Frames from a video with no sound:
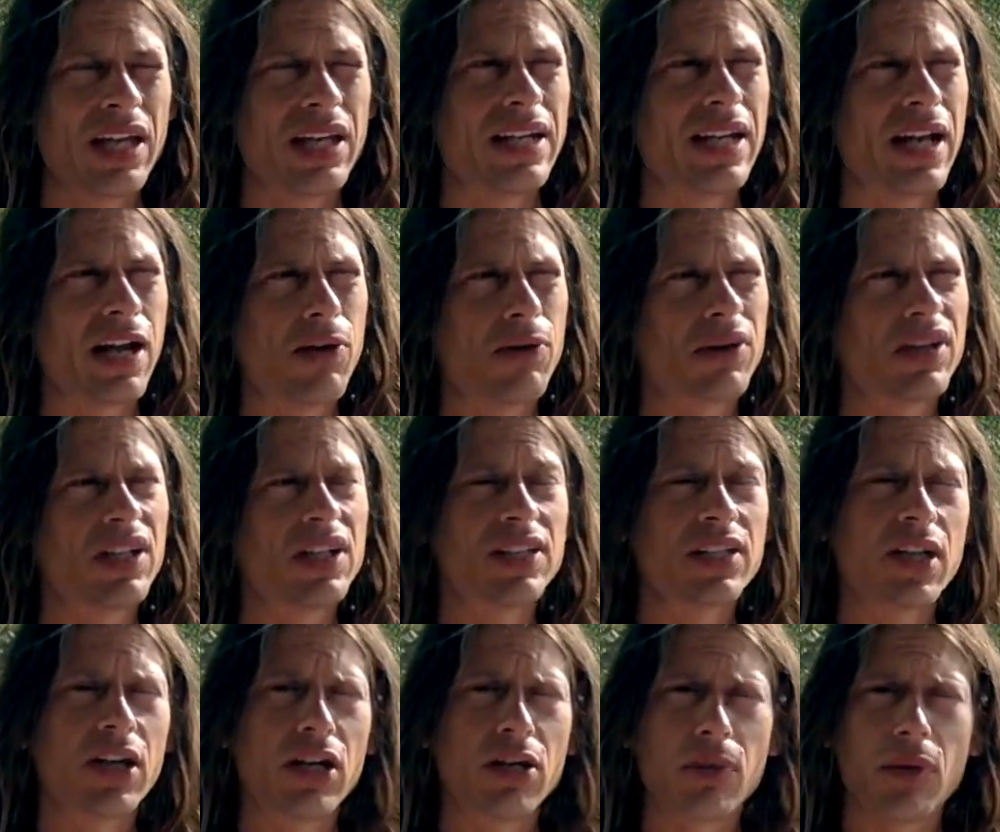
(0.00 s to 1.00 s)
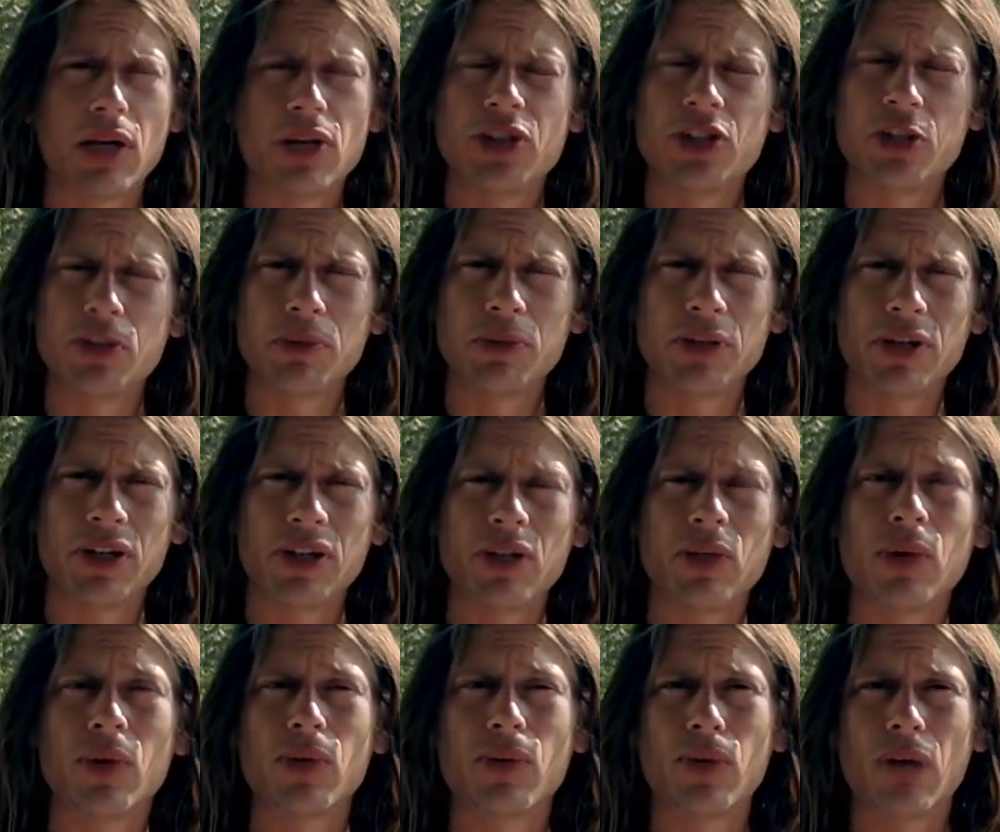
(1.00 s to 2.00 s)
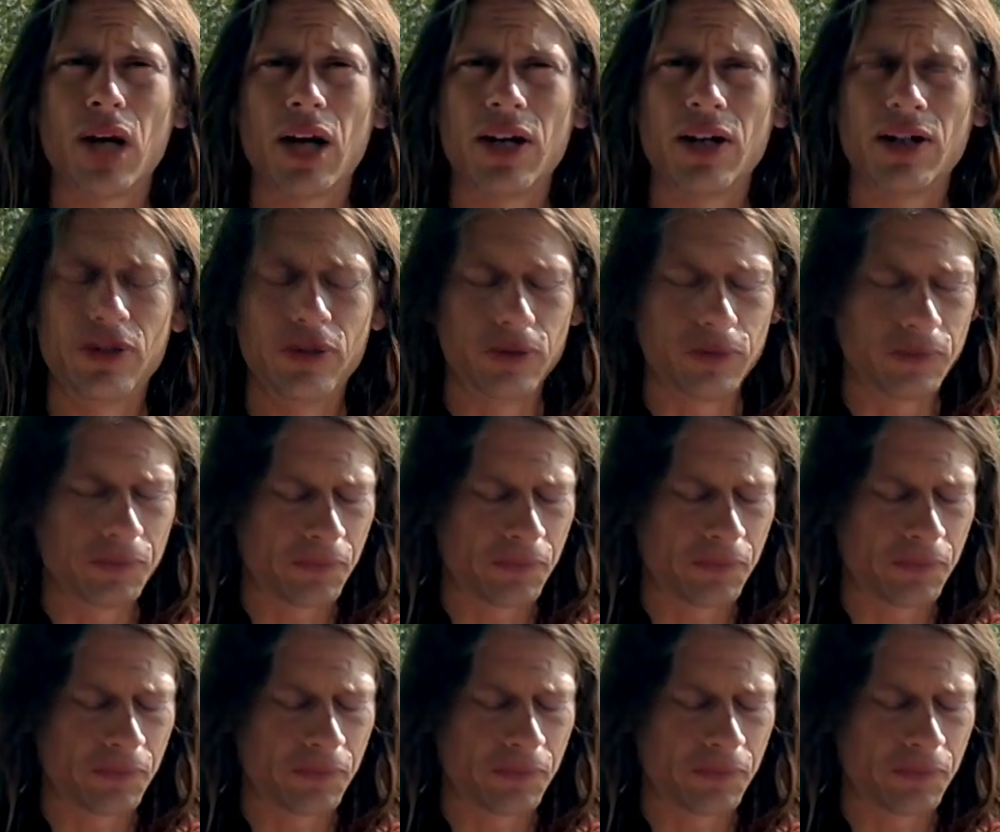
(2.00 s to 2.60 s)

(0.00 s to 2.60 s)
Now, we're going to talk about Jupiter with Rahu.